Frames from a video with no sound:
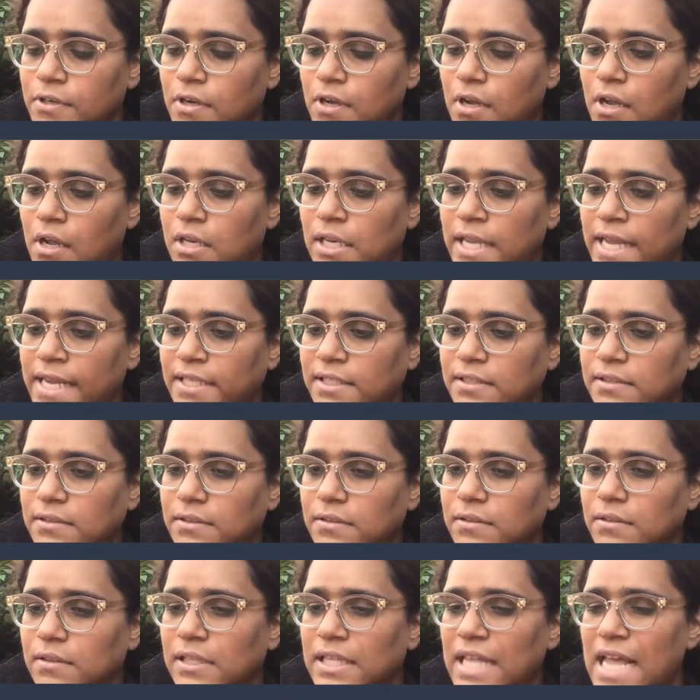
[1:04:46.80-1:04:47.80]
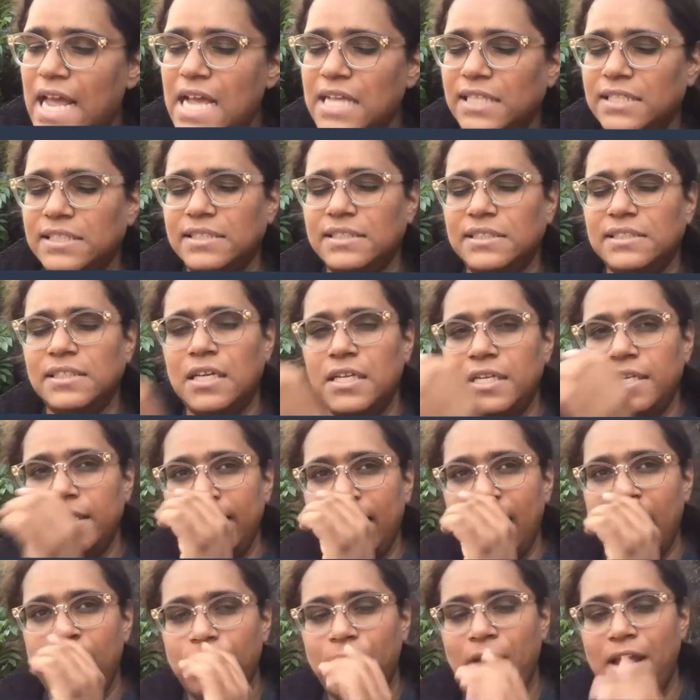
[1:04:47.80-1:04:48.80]
on like last
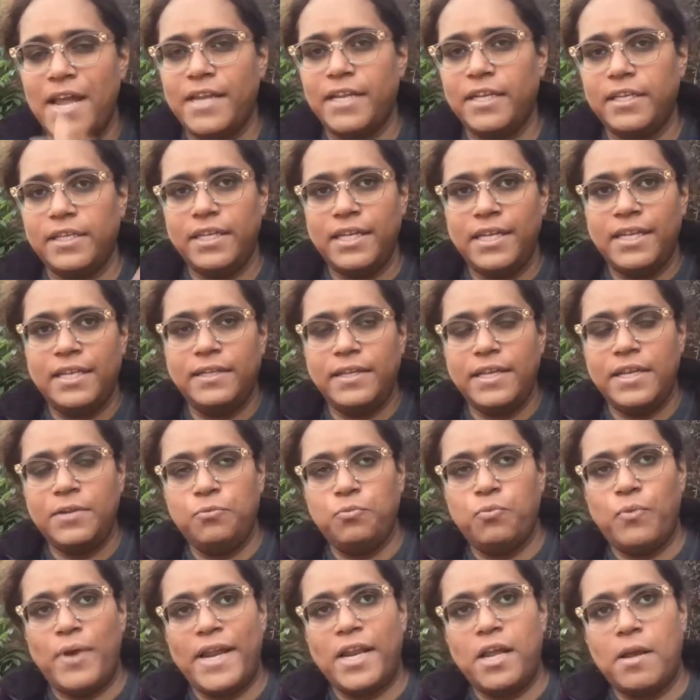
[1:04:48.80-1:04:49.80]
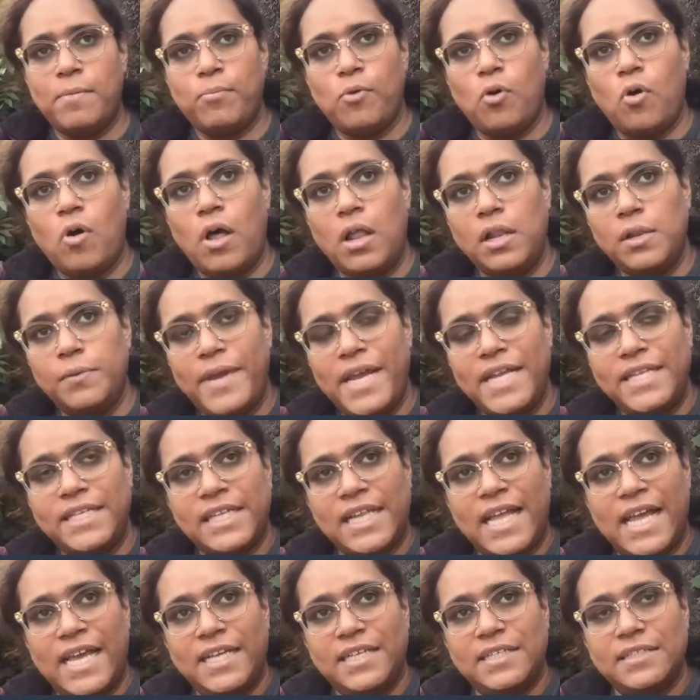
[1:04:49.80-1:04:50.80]
Sunday I ran it. It, it went up all the way to
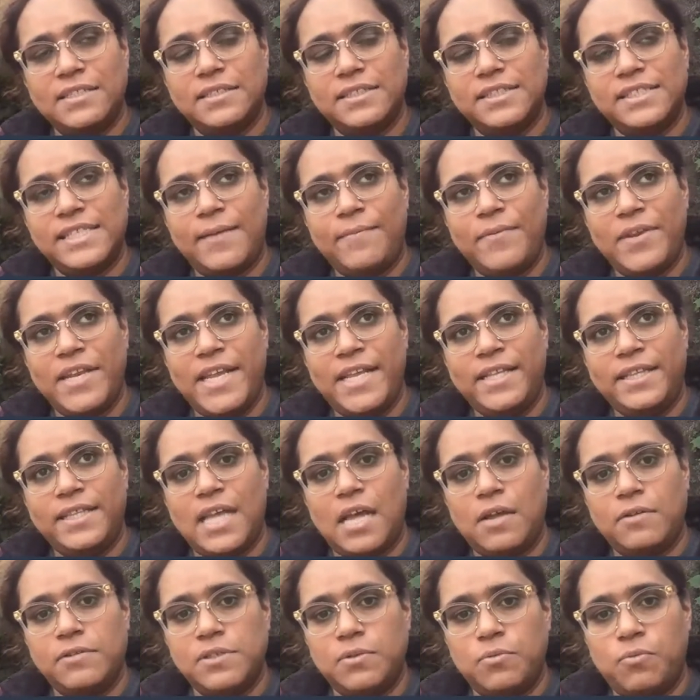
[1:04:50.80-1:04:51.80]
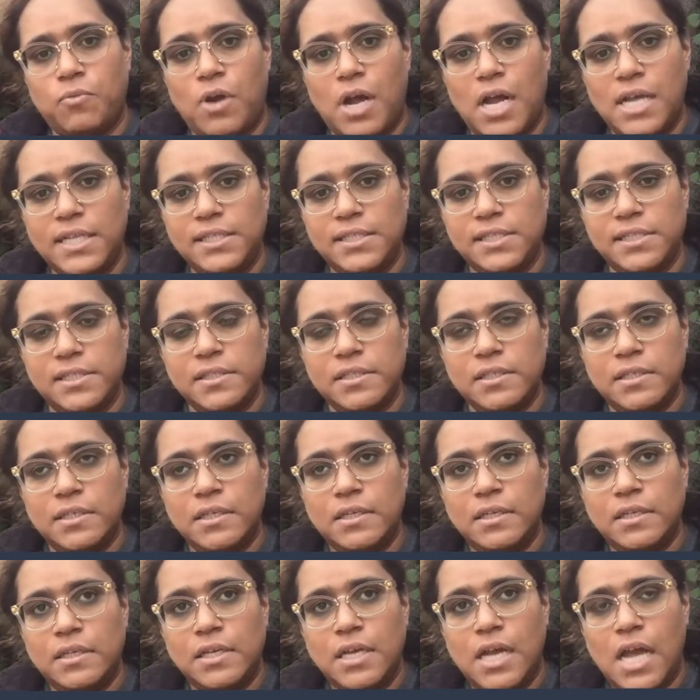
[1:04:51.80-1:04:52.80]
like seven, 8,000 watts,
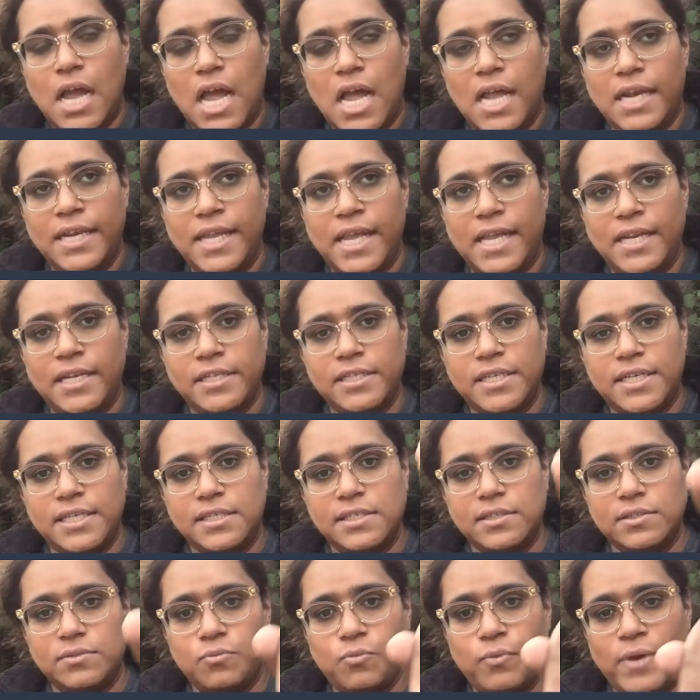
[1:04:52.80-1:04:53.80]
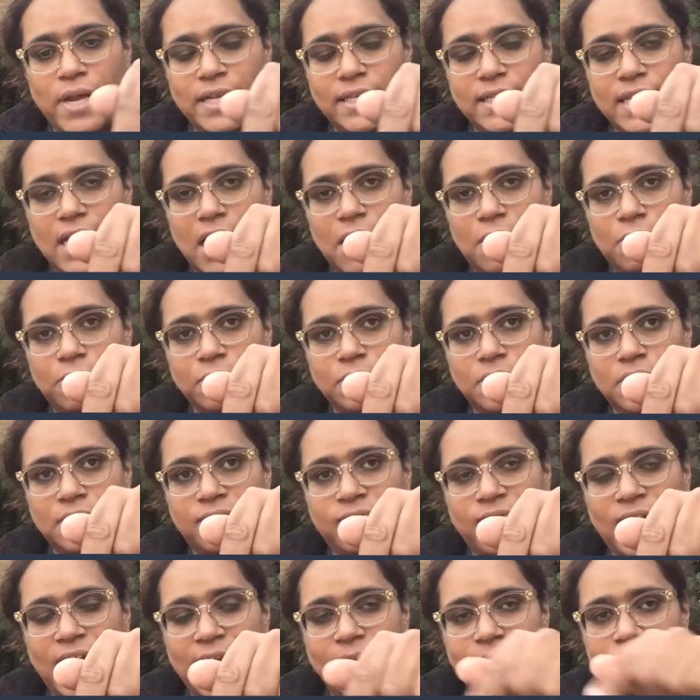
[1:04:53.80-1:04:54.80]
and then it just went down to
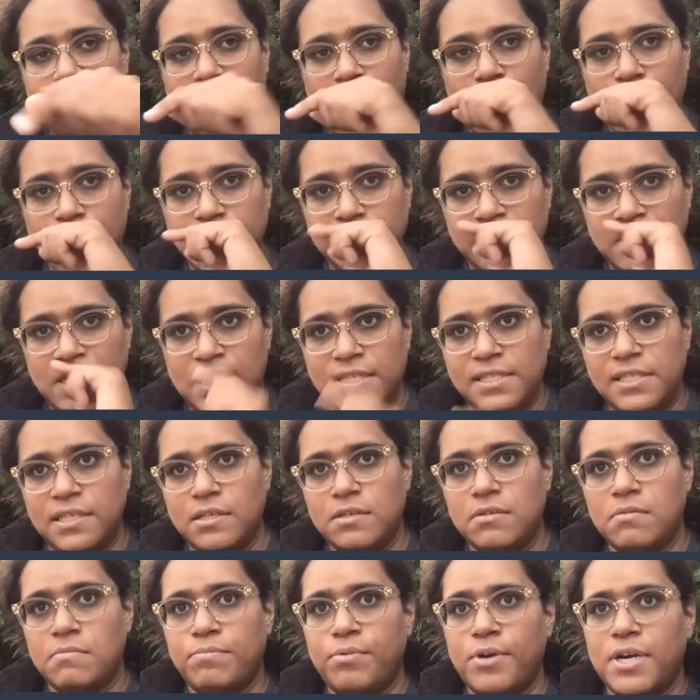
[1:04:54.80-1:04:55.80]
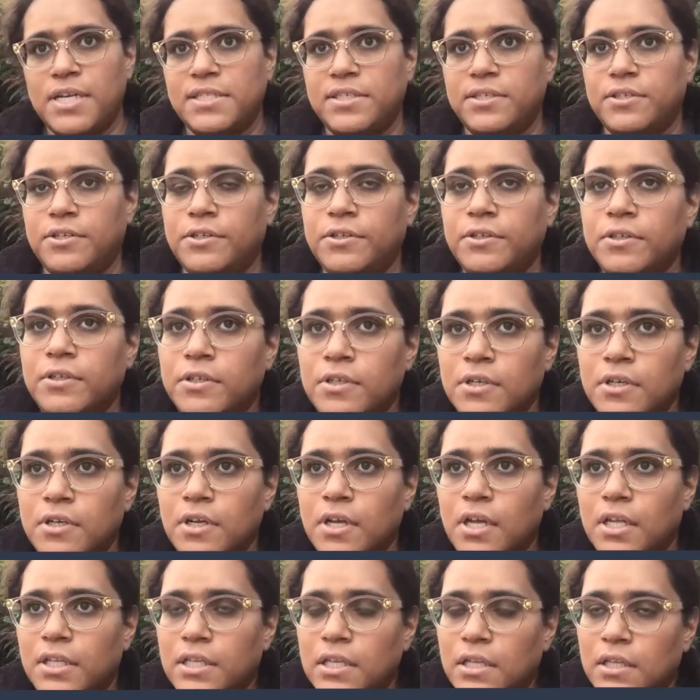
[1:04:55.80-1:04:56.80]
5,000 as the compressor,
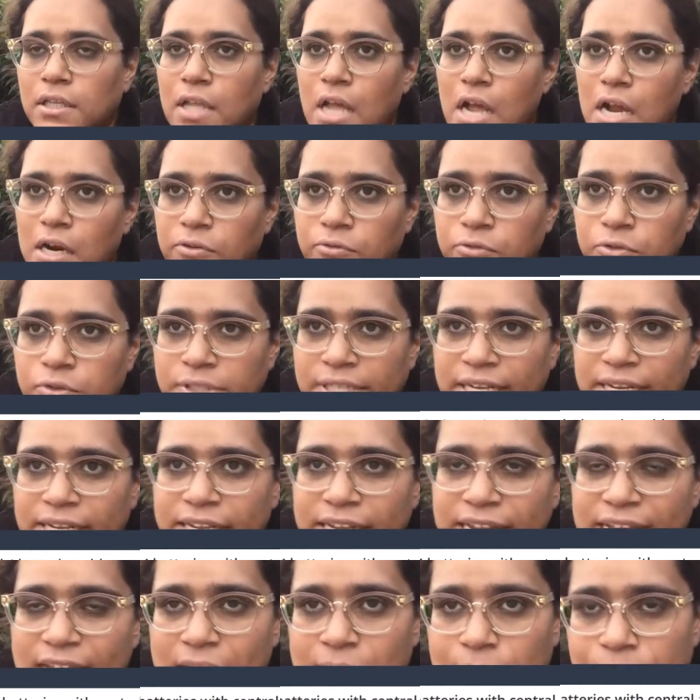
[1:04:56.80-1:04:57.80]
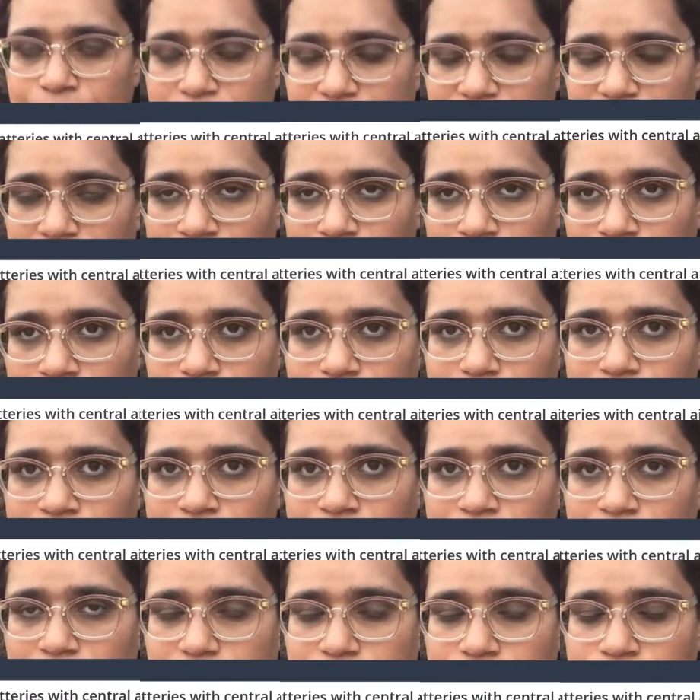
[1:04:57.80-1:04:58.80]
the lock rotating amps, um, you know,
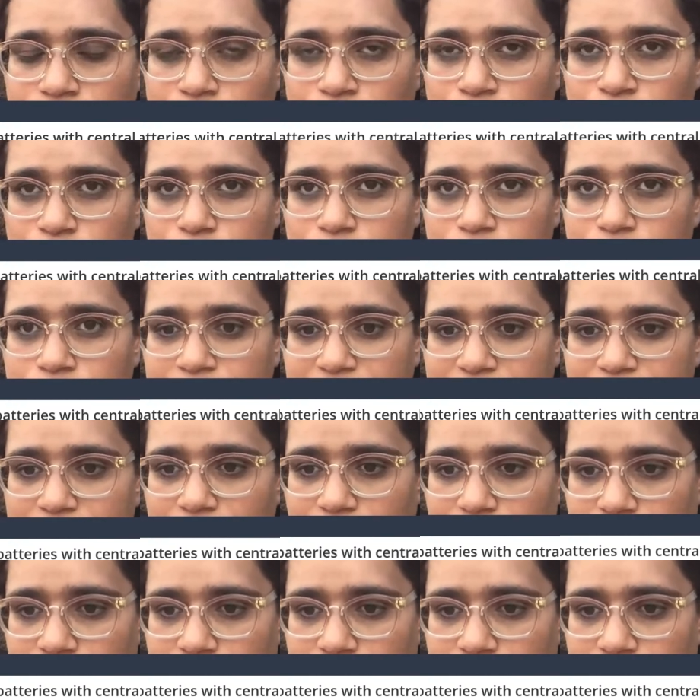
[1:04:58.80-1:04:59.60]
as the rotor began to